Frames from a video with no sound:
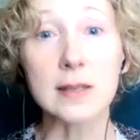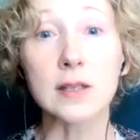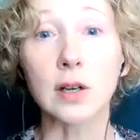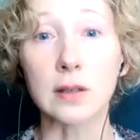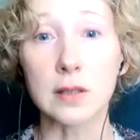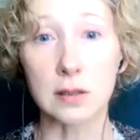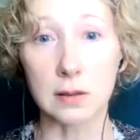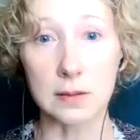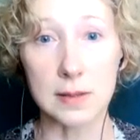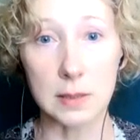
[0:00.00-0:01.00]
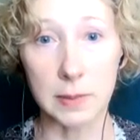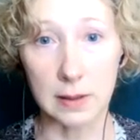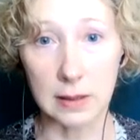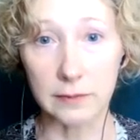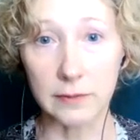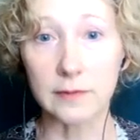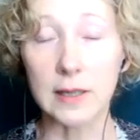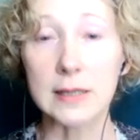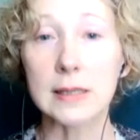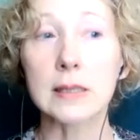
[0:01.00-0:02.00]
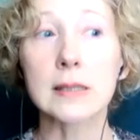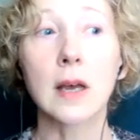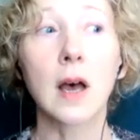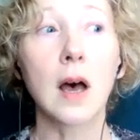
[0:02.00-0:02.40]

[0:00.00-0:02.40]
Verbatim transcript: I started to lose the ability for faces.